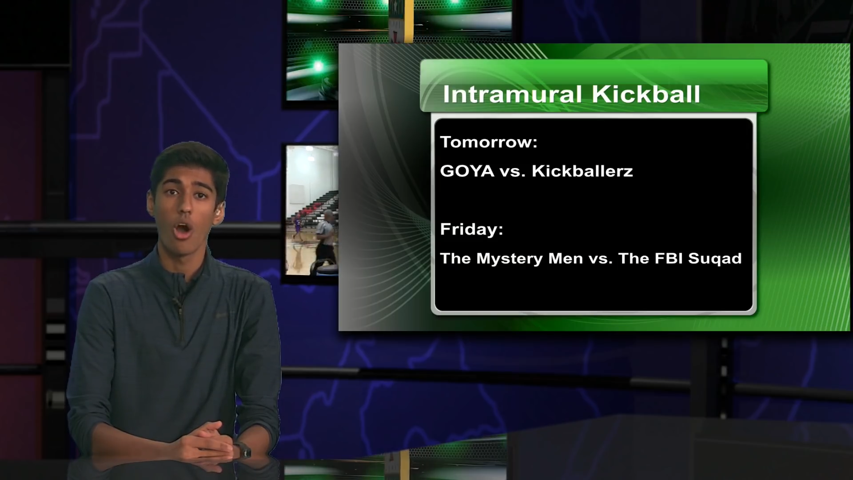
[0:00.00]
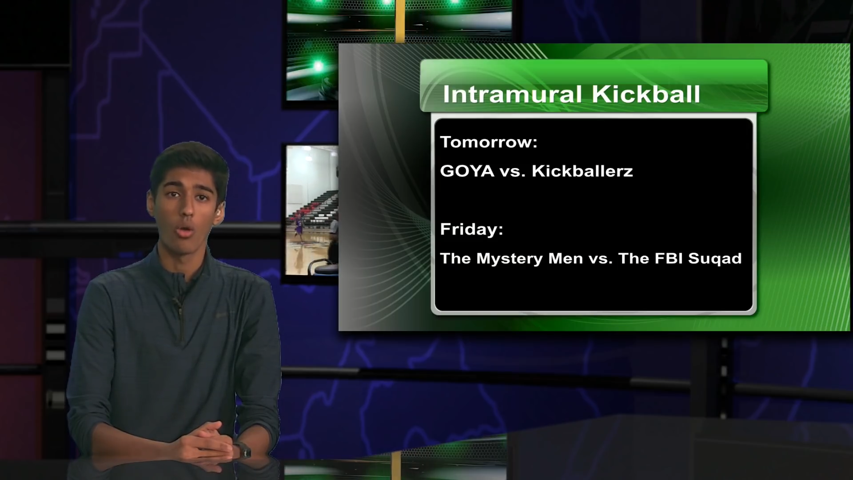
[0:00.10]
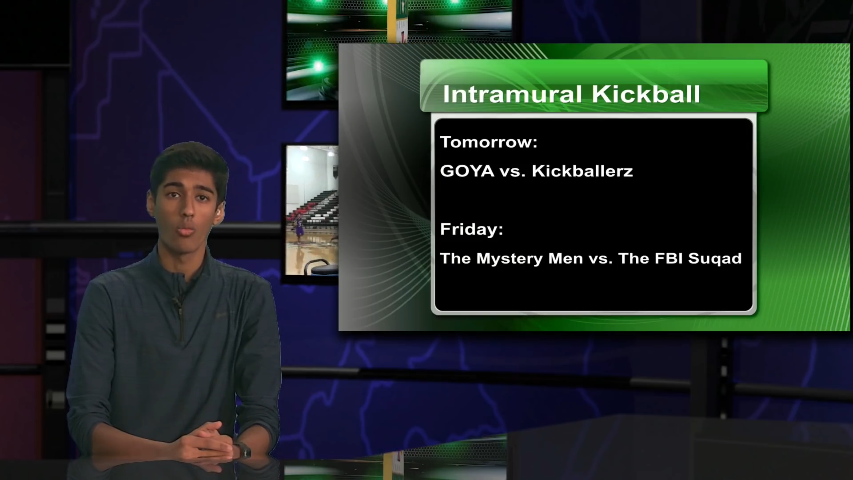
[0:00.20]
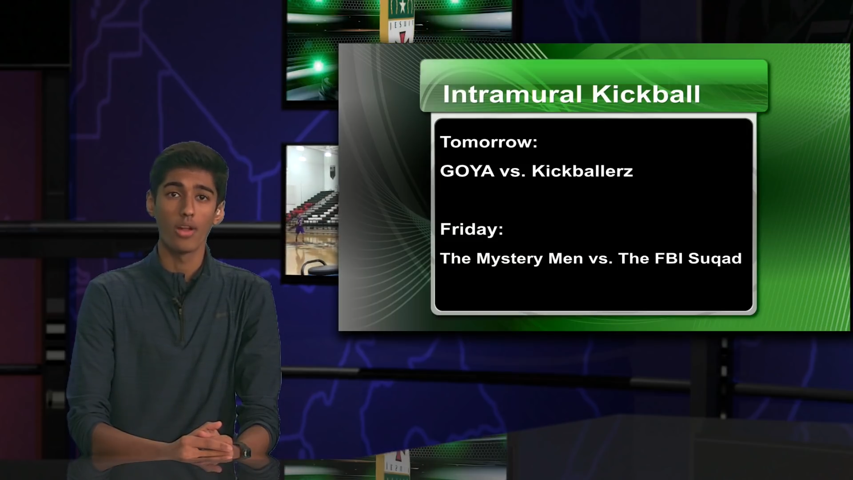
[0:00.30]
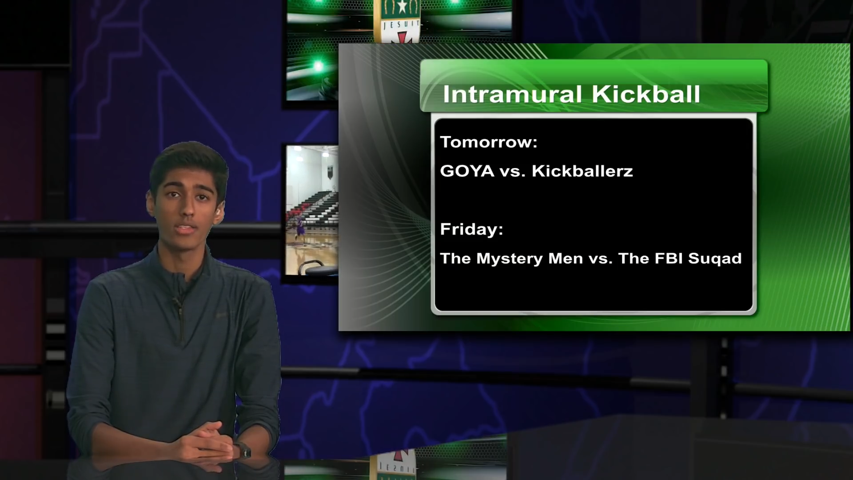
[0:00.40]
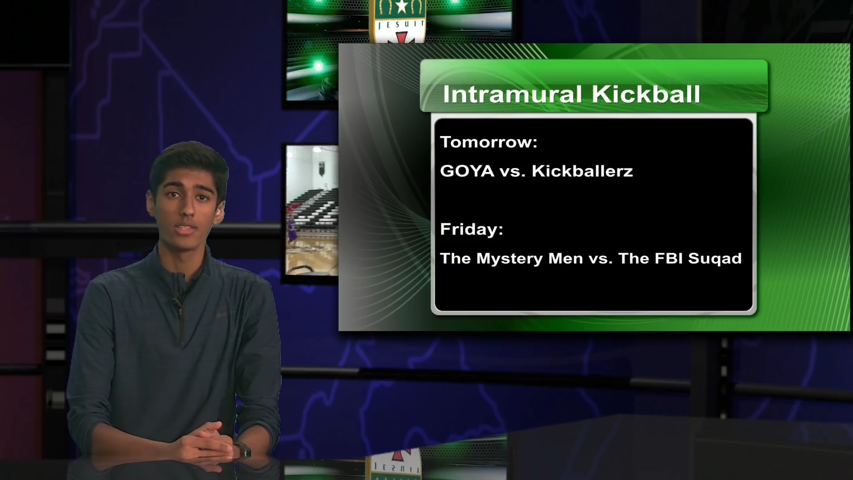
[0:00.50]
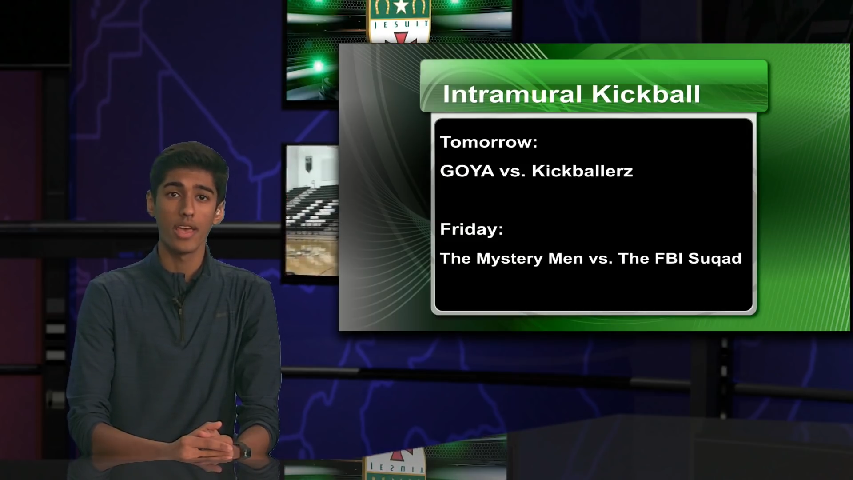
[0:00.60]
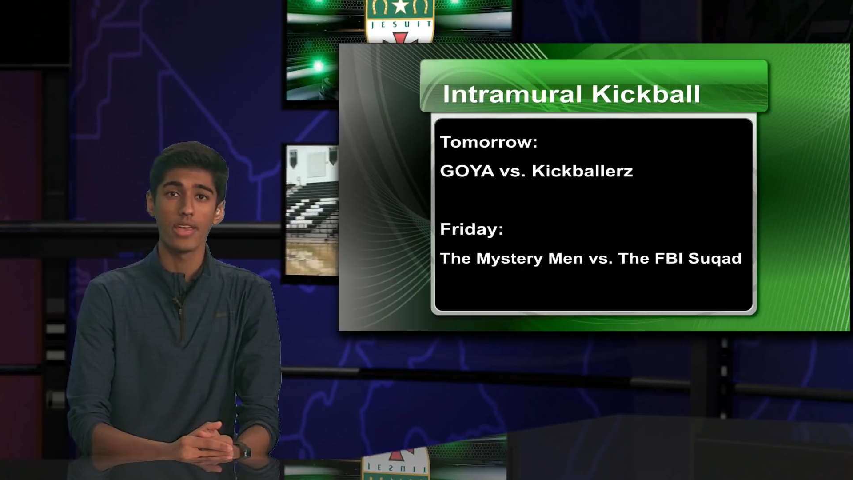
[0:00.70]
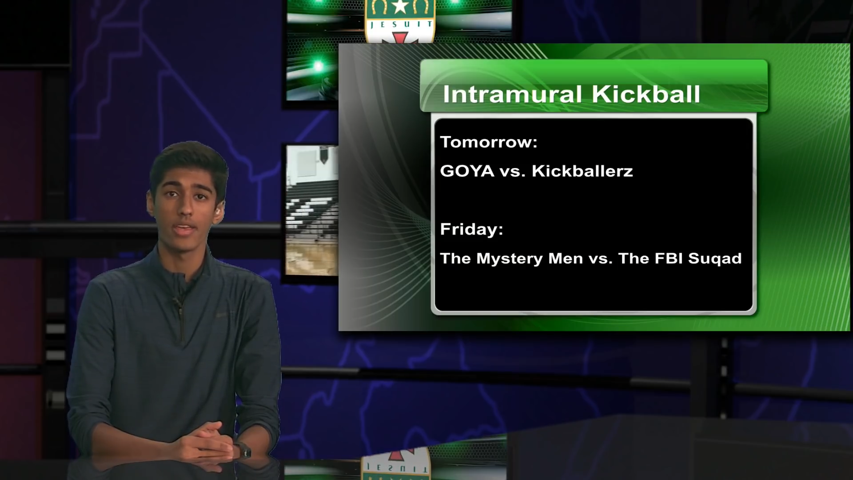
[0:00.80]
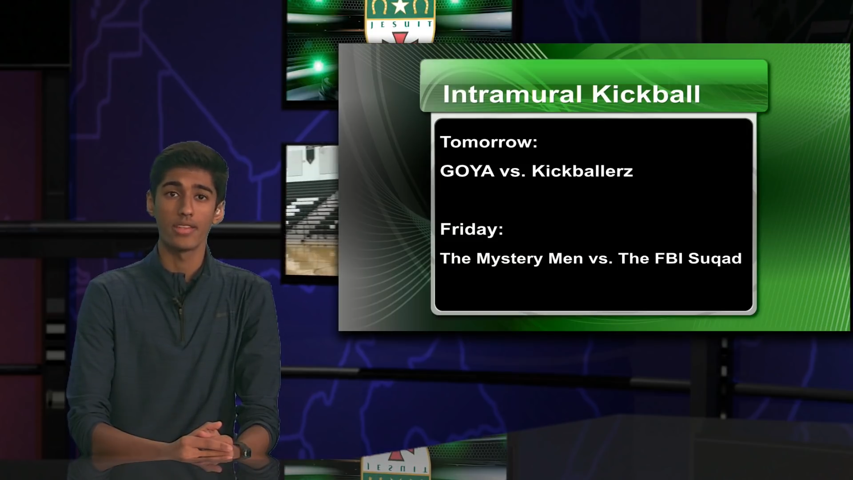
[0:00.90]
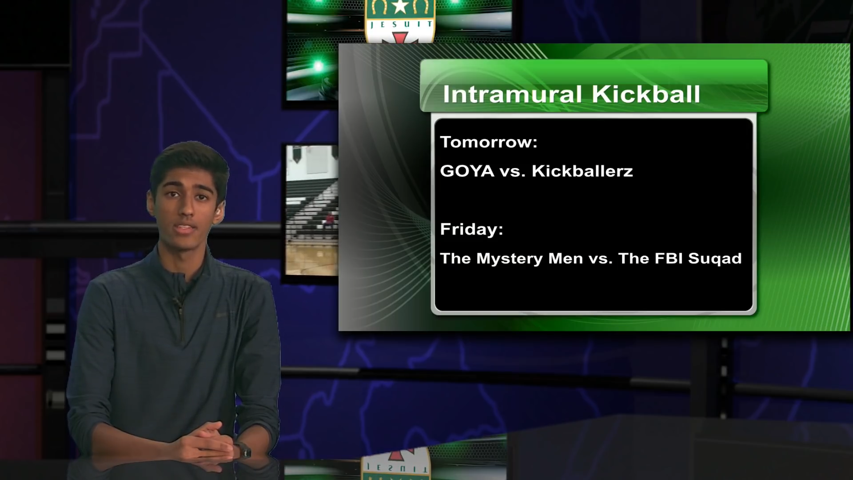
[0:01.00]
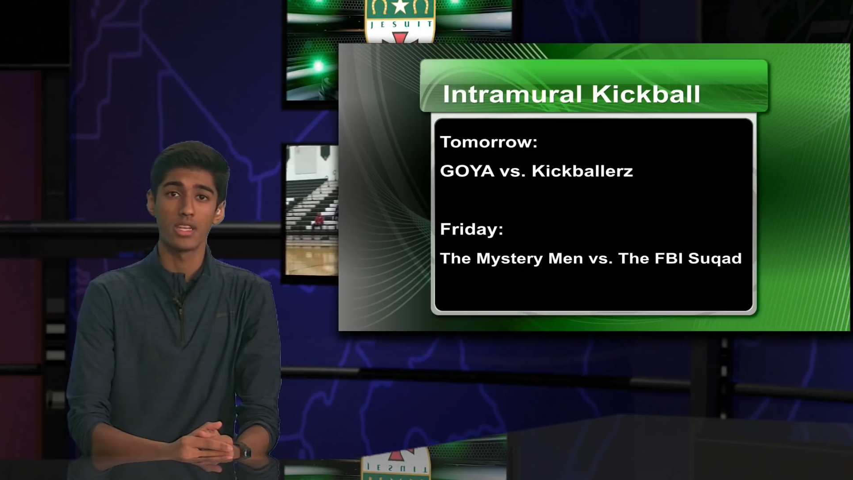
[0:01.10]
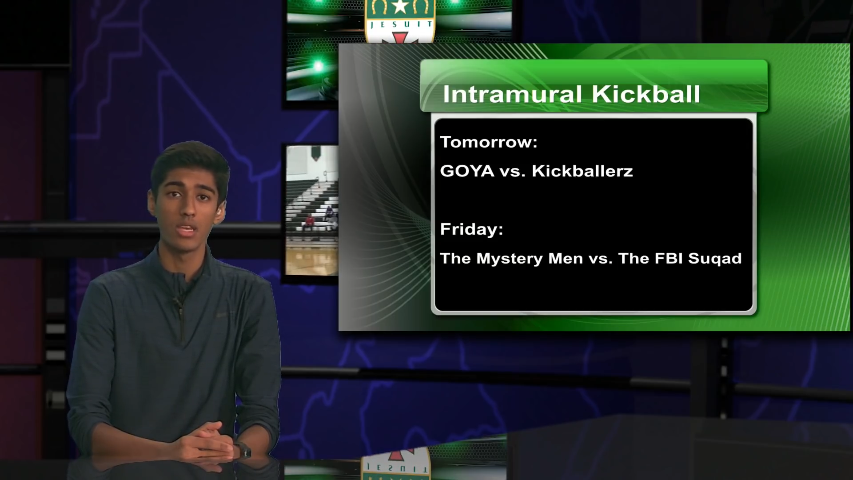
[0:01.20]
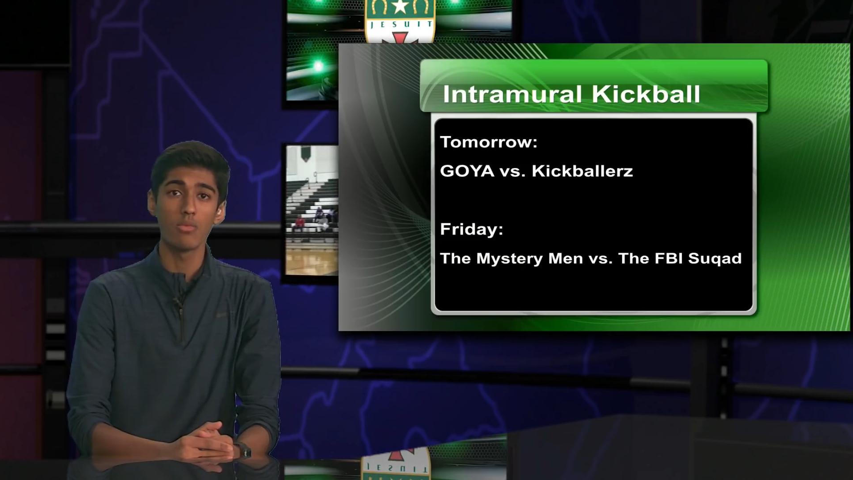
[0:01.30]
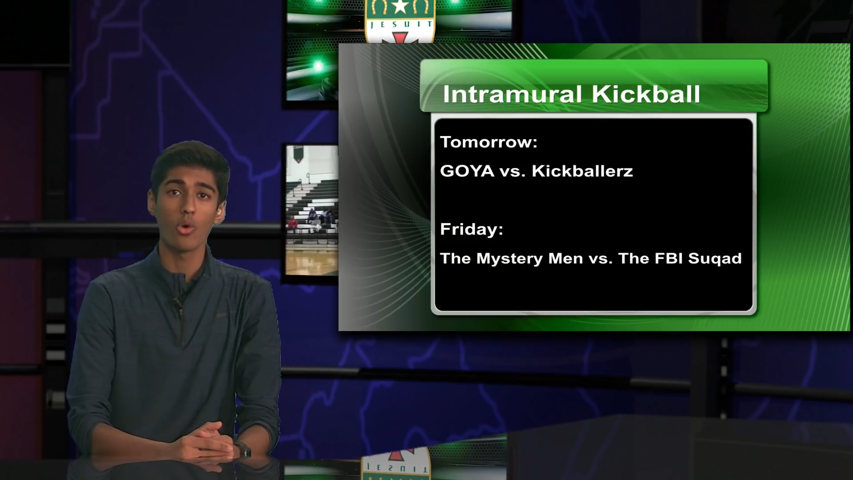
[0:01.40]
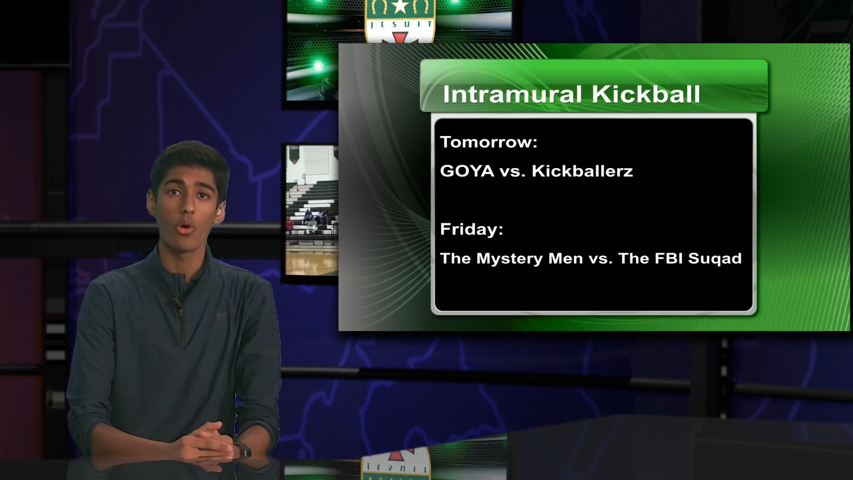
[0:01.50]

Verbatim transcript: On Wednesday, it's Team